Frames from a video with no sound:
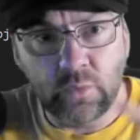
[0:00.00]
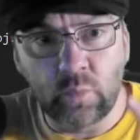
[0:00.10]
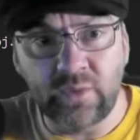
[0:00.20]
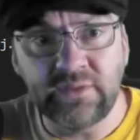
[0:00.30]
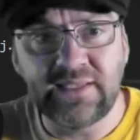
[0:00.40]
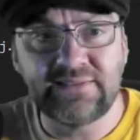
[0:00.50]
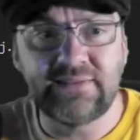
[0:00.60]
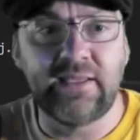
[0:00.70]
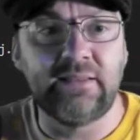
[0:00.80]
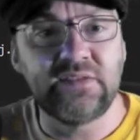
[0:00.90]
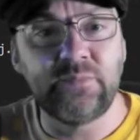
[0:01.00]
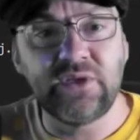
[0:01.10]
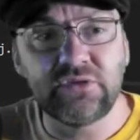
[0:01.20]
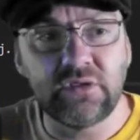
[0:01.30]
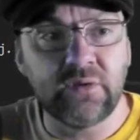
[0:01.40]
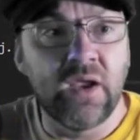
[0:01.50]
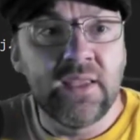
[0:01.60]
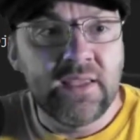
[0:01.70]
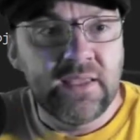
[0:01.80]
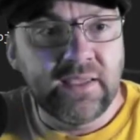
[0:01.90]
one last thing. Let's make sure
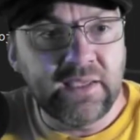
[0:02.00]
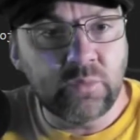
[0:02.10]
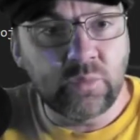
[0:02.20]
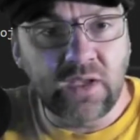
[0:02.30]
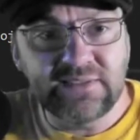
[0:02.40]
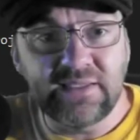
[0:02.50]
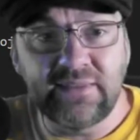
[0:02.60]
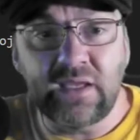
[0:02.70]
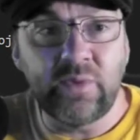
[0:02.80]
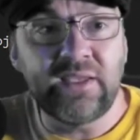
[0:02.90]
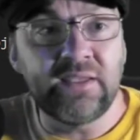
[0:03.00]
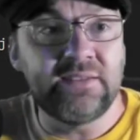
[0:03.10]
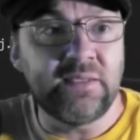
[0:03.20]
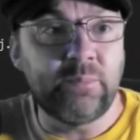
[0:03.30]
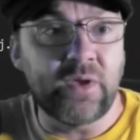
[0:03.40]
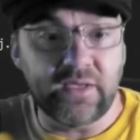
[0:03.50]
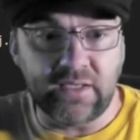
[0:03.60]
it runs and that we can debug